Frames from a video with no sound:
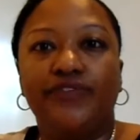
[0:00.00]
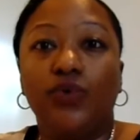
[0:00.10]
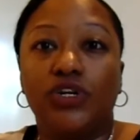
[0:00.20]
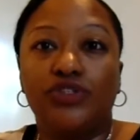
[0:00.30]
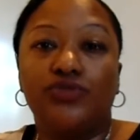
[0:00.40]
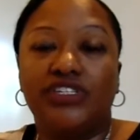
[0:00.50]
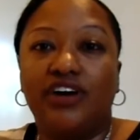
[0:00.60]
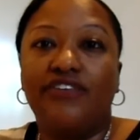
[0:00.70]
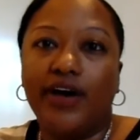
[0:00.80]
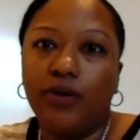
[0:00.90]
if you want to do
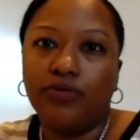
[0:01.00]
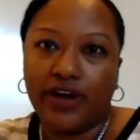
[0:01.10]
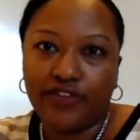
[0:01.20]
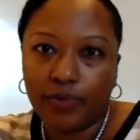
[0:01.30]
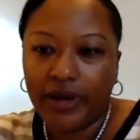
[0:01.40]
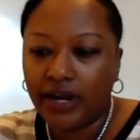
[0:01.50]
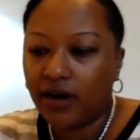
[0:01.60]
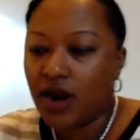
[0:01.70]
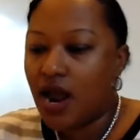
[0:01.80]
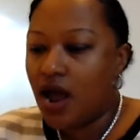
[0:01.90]
self-help credit
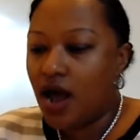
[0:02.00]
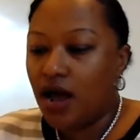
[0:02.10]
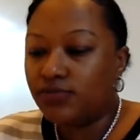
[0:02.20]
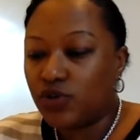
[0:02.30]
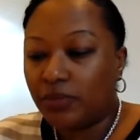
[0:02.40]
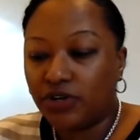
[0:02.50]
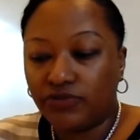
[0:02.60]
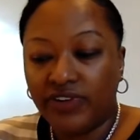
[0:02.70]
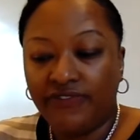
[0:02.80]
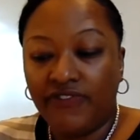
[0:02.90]
repair. So I'm going to
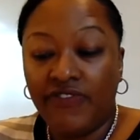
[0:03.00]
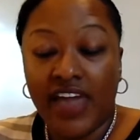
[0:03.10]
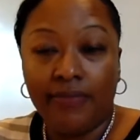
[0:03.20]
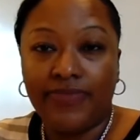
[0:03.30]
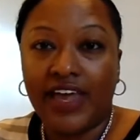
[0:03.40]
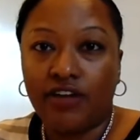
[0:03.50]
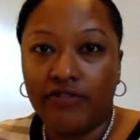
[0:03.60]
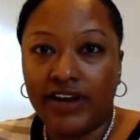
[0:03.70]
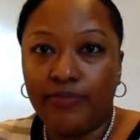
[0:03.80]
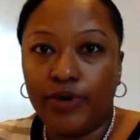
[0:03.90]
revamp that
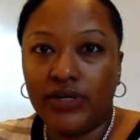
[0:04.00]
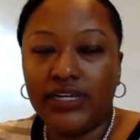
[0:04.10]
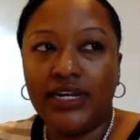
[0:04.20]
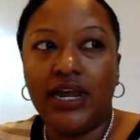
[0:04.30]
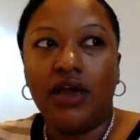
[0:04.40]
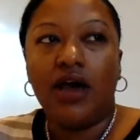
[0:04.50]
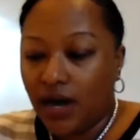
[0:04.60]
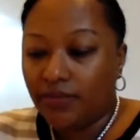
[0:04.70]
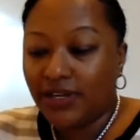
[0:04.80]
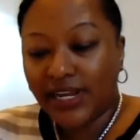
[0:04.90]
credit booklet.
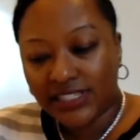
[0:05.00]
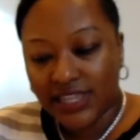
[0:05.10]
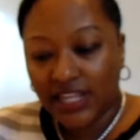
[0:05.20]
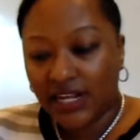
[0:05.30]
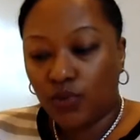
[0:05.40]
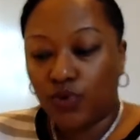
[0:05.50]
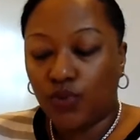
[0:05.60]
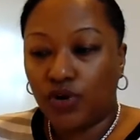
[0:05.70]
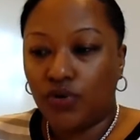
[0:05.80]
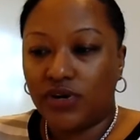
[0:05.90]
The next thing that I want
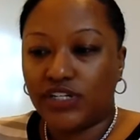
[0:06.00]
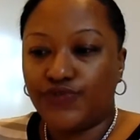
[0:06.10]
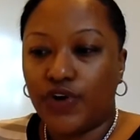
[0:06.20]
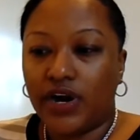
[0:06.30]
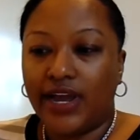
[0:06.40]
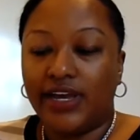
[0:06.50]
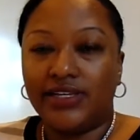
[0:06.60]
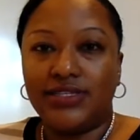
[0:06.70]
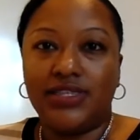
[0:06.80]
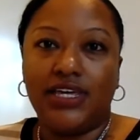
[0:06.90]
to work on as far
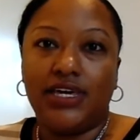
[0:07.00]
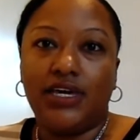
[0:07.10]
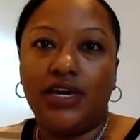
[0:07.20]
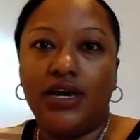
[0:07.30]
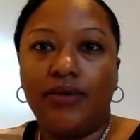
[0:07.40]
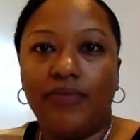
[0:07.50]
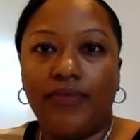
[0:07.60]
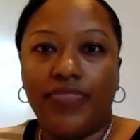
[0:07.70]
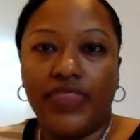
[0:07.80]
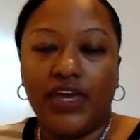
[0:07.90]
as the
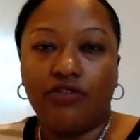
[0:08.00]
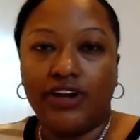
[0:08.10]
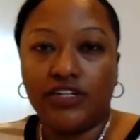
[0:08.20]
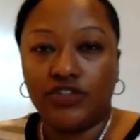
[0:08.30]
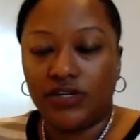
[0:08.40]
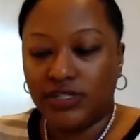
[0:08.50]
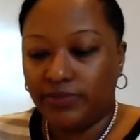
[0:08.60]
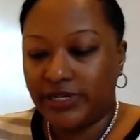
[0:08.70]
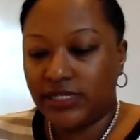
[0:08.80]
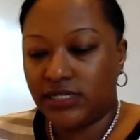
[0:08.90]
credit
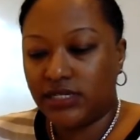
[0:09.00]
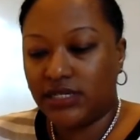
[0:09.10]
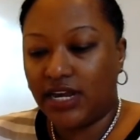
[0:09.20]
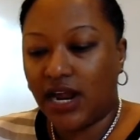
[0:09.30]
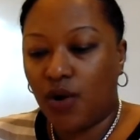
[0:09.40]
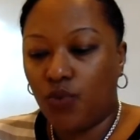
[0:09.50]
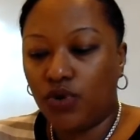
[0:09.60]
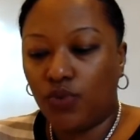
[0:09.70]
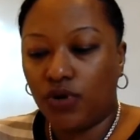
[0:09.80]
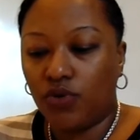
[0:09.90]
consulting business is that I
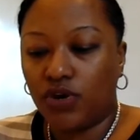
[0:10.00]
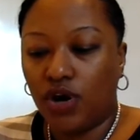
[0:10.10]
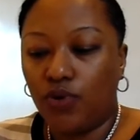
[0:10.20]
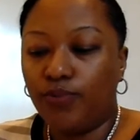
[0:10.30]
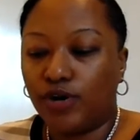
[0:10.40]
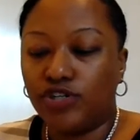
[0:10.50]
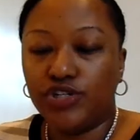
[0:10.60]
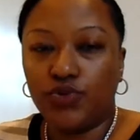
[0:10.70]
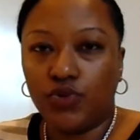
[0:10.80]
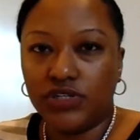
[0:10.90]
want to work on a home
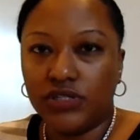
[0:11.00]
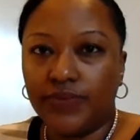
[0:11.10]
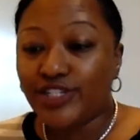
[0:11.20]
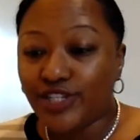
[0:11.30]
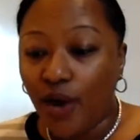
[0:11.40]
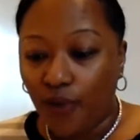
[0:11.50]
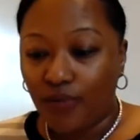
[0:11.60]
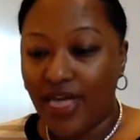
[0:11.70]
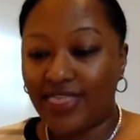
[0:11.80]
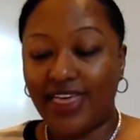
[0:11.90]
purchase course.
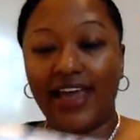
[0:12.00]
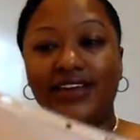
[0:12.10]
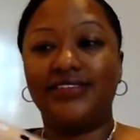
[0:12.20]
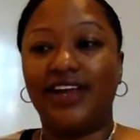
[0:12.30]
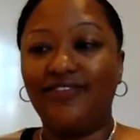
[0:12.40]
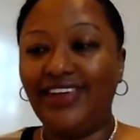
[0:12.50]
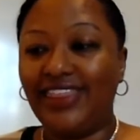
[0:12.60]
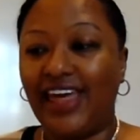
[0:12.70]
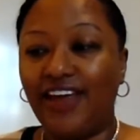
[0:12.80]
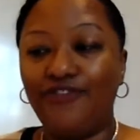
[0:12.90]
So that is
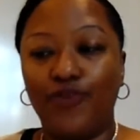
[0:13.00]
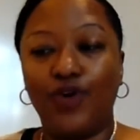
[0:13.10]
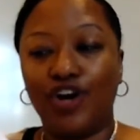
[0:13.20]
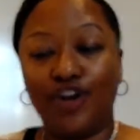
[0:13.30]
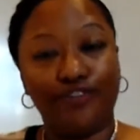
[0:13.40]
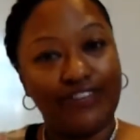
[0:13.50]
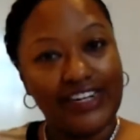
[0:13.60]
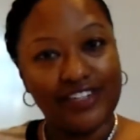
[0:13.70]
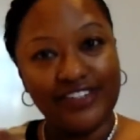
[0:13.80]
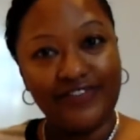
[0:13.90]
everything for
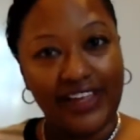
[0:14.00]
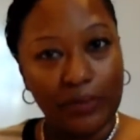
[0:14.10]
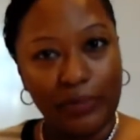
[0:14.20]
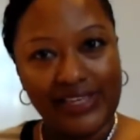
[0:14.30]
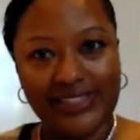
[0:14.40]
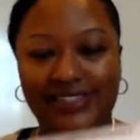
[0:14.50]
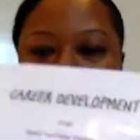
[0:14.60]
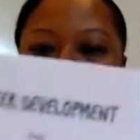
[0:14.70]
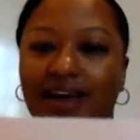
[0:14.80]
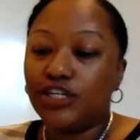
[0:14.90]
career
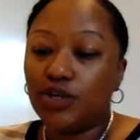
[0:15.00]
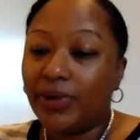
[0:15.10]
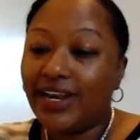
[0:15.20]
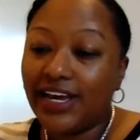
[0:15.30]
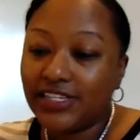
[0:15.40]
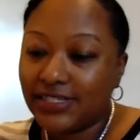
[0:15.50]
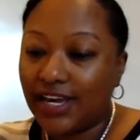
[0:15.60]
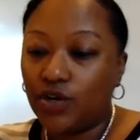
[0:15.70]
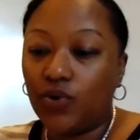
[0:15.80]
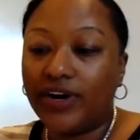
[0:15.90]
development. So my next
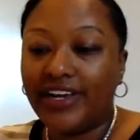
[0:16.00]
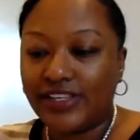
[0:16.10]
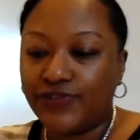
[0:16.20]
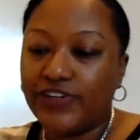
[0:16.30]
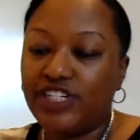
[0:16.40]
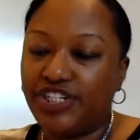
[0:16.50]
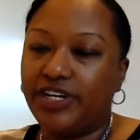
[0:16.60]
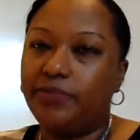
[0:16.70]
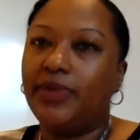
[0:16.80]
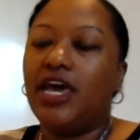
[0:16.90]
category is
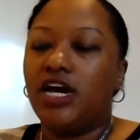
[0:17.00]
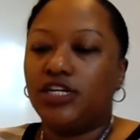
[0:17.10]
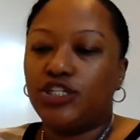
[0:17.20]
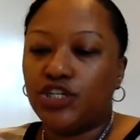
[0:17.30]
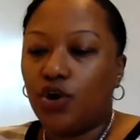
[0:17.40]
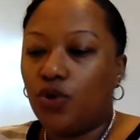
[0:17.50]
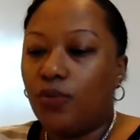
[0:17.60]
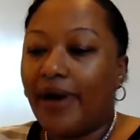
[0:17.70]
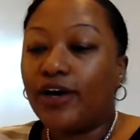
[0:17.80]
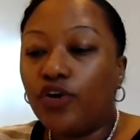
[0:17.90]
friendship.
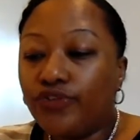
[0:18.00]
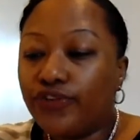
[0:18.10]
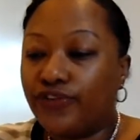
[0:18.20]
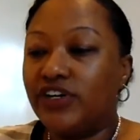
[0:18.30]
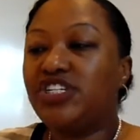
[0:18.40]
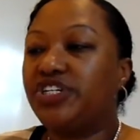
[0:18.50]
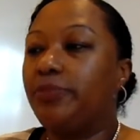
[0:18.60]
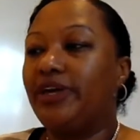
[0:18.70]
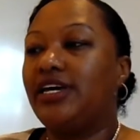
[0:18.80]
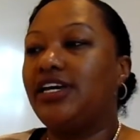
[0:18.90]
So my goal for
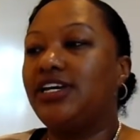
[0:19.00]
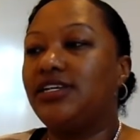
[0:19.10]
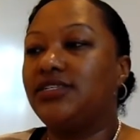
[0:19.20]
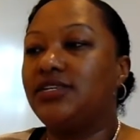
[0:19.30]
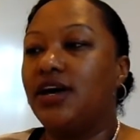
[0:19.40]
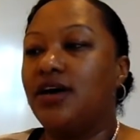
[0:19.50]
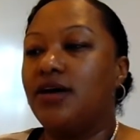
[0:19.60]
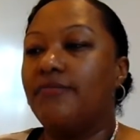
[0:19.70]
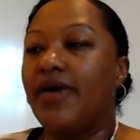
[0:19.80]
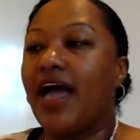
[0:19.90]
friendship is
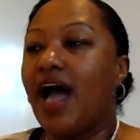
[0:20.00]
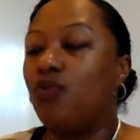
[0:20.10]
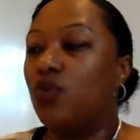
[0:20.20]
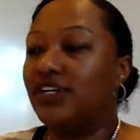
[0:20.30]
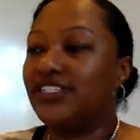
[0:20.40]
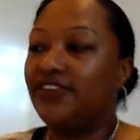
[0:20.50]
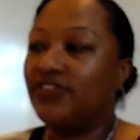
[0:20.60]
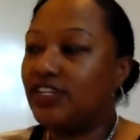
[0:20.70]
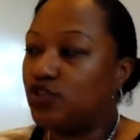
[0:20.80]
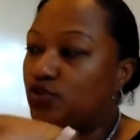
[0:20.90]
I want to
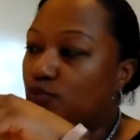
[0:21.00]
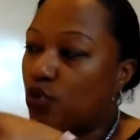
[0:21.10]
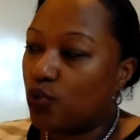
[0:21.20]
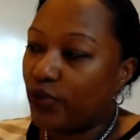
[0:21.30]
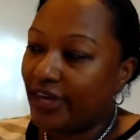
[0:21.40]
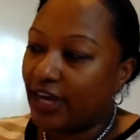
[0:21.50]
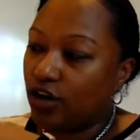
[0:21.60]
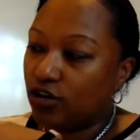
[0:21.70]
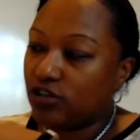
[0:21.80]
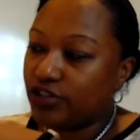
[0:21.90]
definitely do more
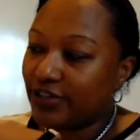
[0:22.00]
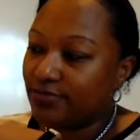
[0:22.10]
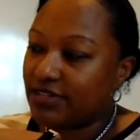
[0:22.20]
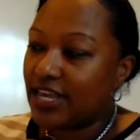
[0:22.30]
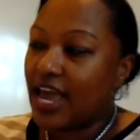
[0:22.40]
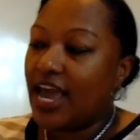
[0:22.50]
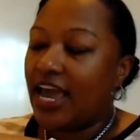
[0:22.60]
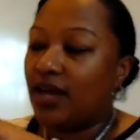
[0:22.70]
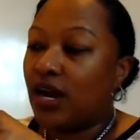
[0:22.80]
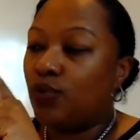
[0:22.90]
weekend girl trips,
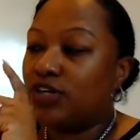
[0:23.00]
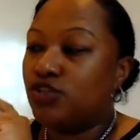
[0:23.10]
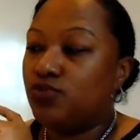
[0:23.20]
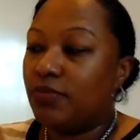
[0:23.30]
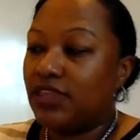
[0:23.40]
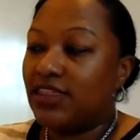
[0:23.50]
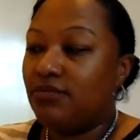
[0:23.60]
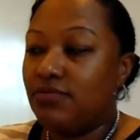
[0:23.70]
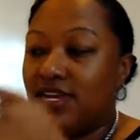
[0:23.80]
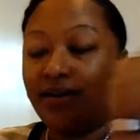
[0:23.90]
and I want to do
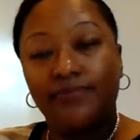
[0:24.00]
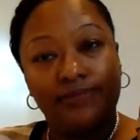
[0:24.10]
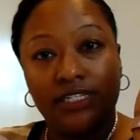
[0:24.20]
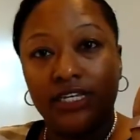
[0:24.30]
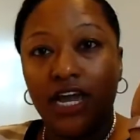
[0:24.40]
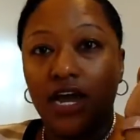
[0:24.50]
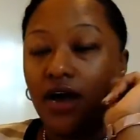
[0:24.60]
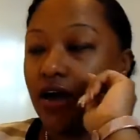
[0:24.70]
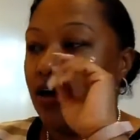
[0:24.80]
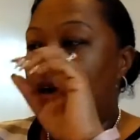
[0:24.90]
monthly meetups,
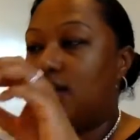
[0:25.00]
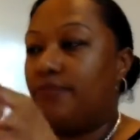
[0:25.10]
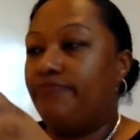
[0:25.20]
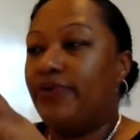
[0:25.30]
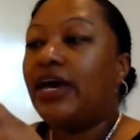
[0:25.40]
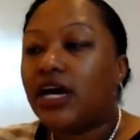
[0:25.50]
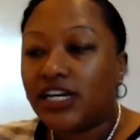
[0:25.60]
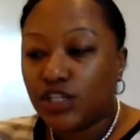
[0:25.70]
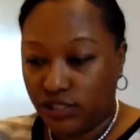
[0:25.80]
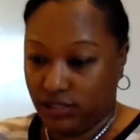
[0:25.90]

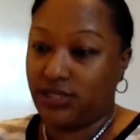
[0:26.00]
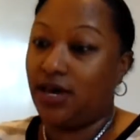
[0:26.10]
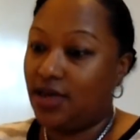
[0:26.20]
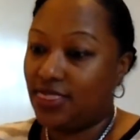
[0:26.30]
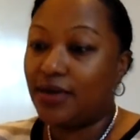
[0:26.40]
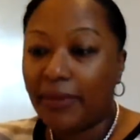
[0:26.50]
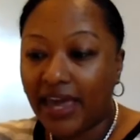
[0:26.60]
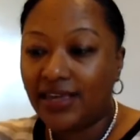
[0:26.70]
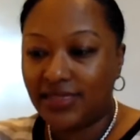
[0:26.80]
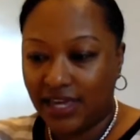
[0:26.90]
because the
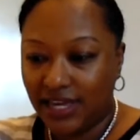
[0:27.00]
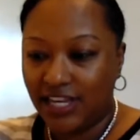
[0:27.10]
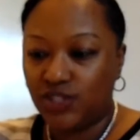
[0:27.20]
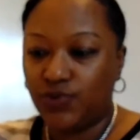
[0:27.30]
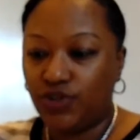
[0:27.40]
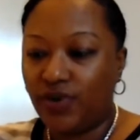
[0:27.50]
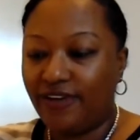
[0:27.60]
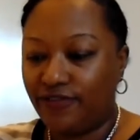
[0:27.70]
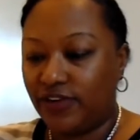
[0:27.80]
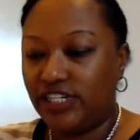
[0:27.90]
main thing is when you
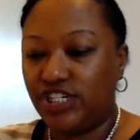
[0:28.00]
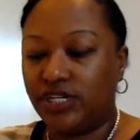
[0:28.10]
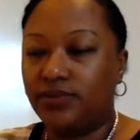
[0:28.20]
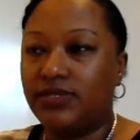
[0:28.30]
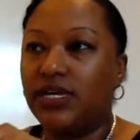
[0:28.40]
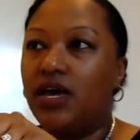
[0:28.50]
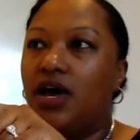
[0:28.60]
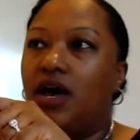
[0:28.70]
have friendships,